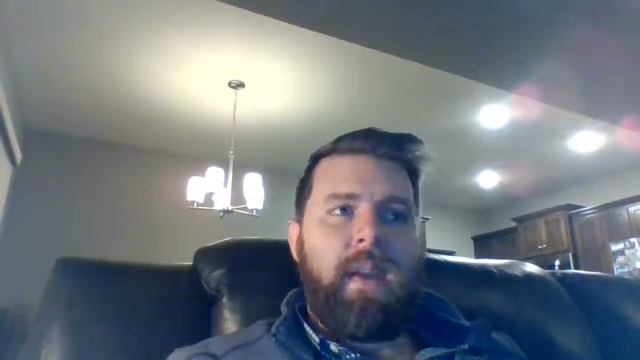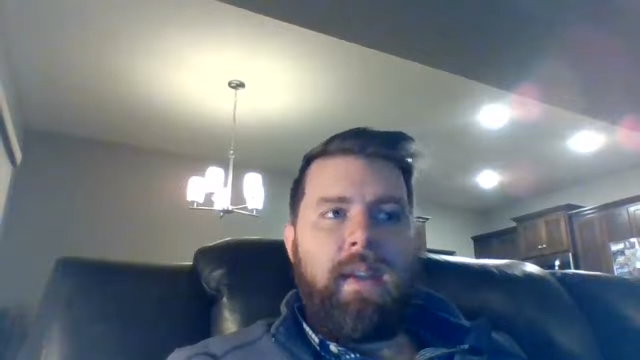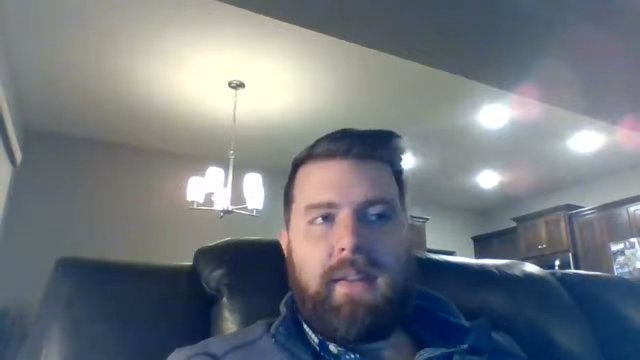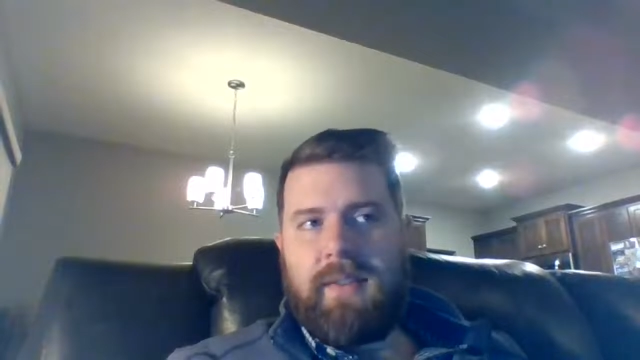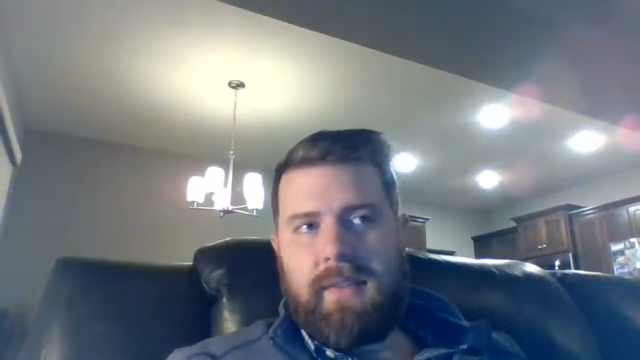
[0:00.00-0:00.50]

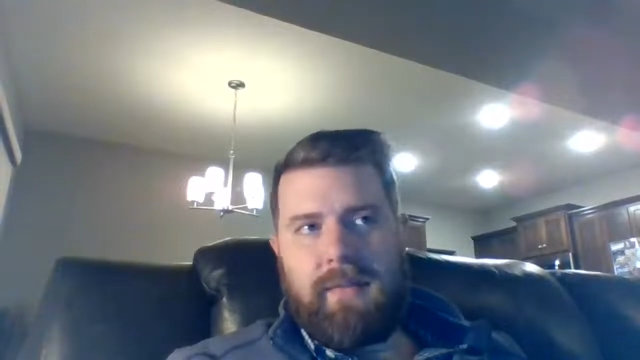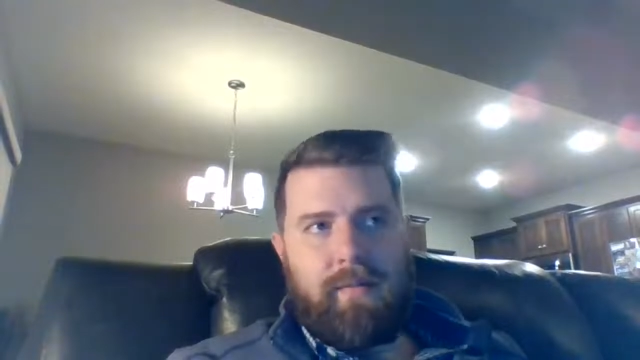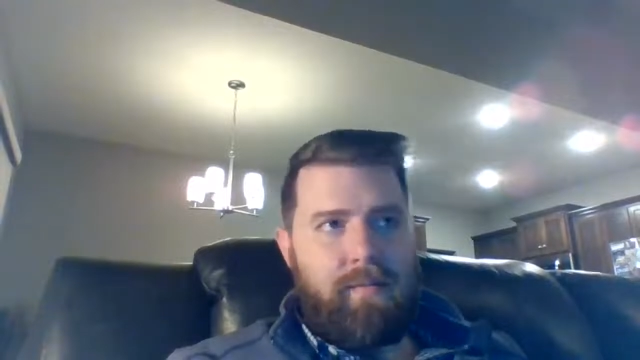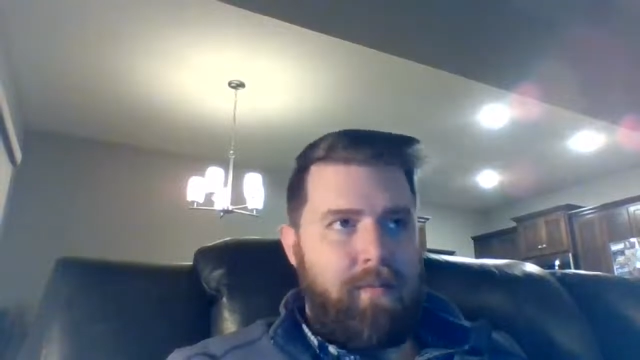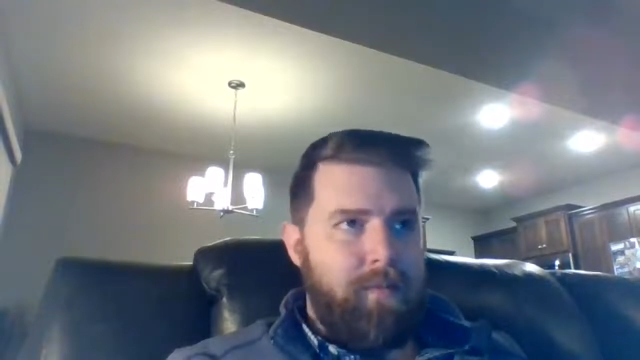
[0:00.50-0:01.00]
and
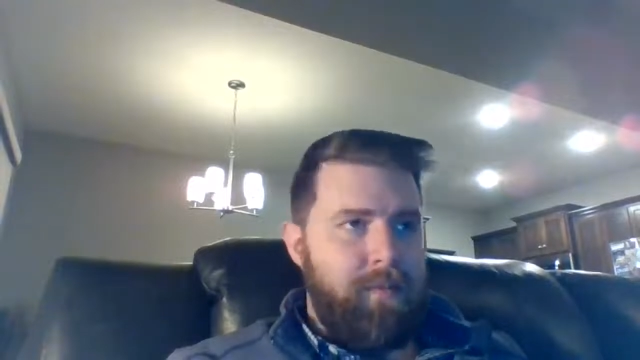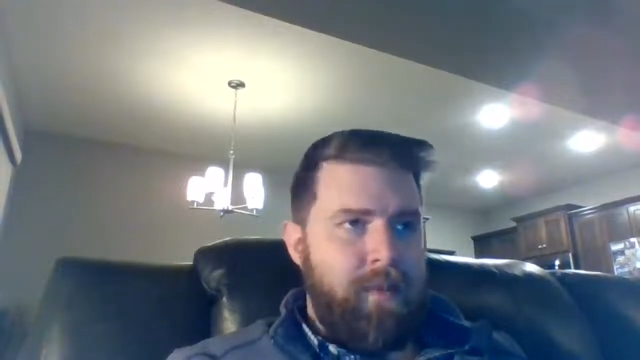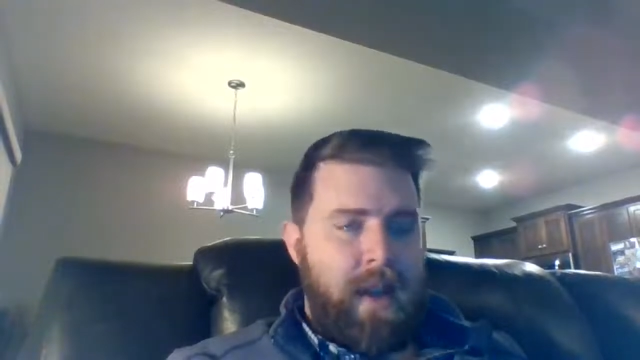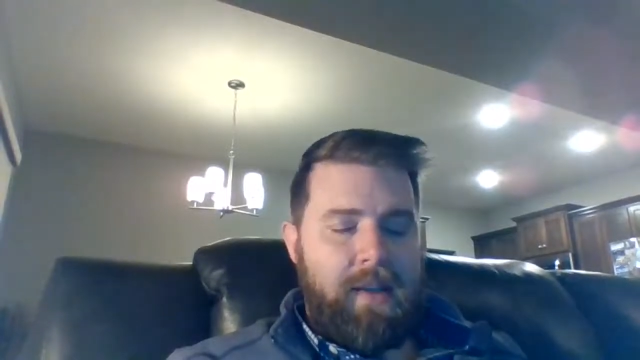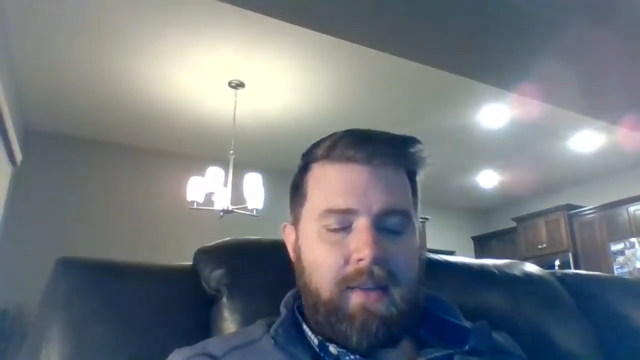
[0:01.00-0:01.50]
it's
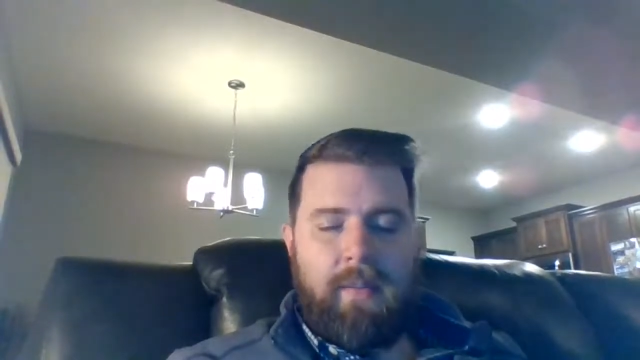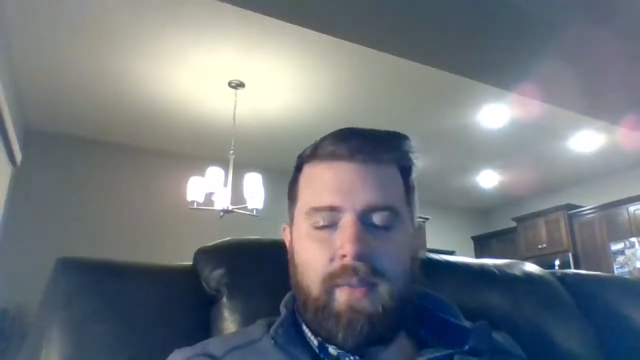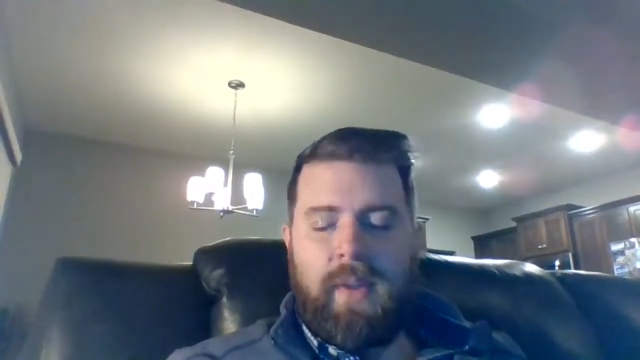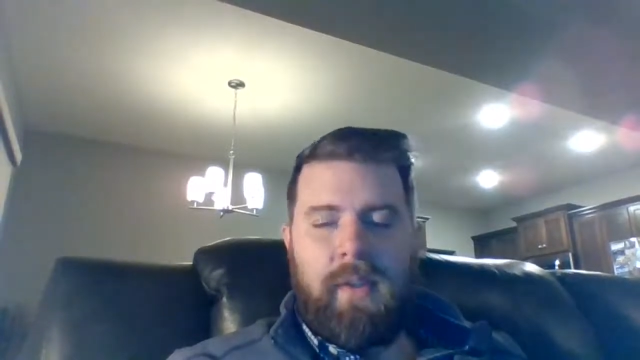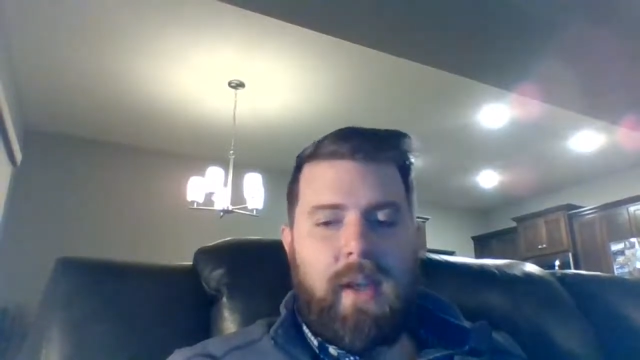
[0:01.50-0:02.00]
not
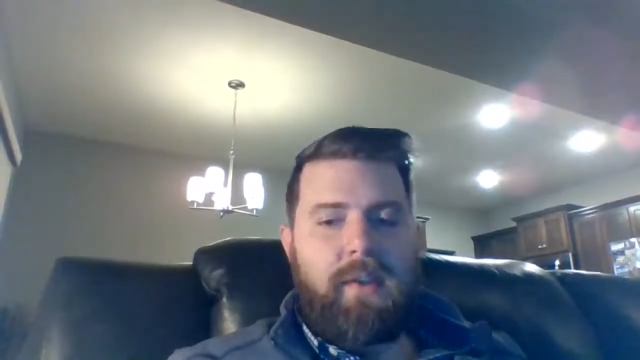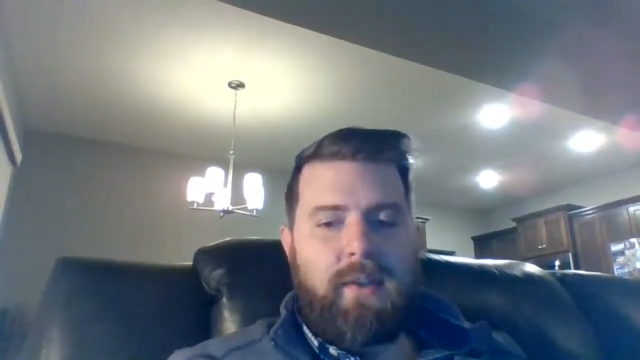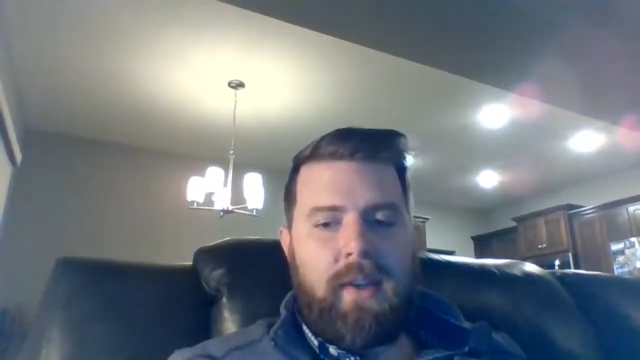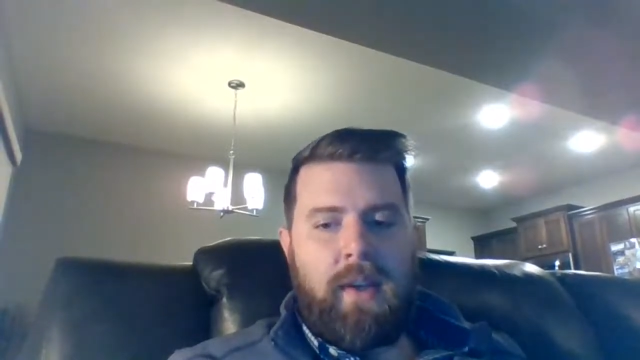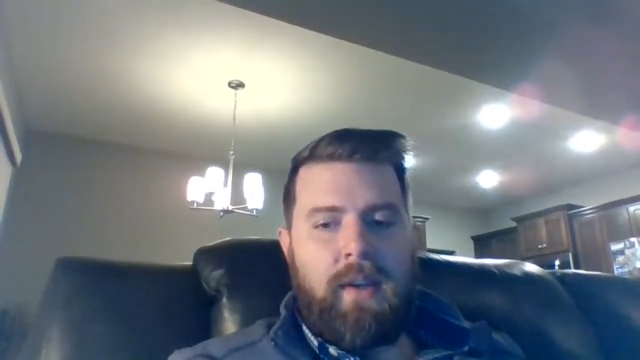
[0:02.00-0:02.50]
something
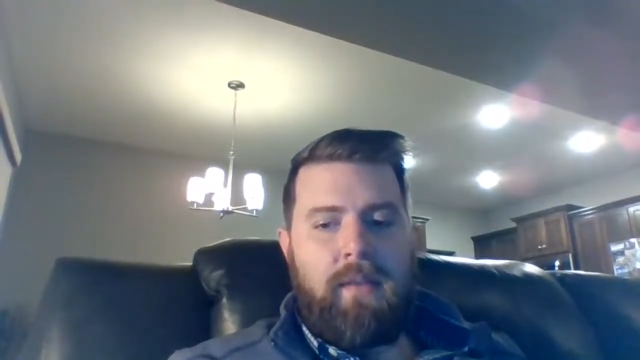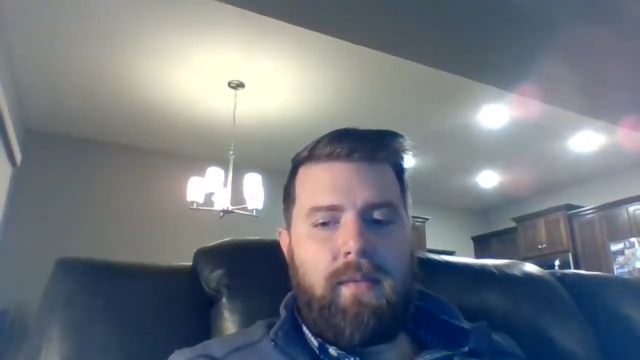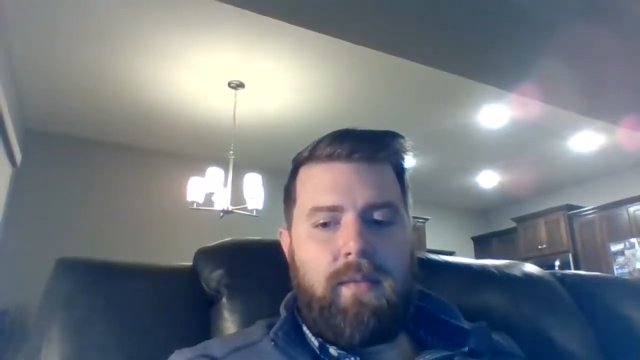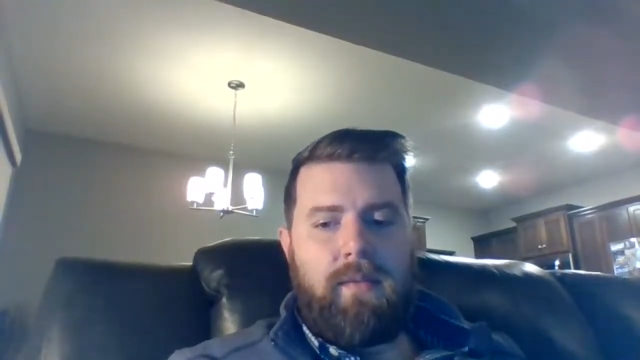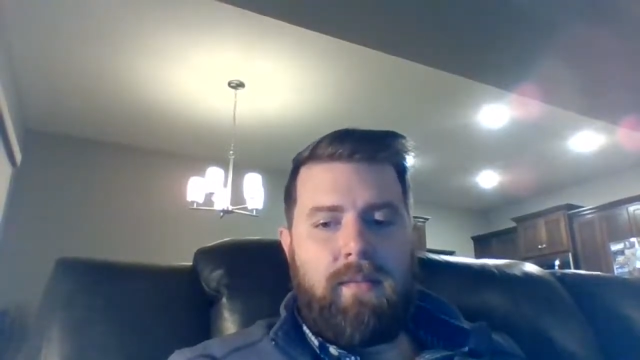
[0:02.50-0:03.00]
legislative,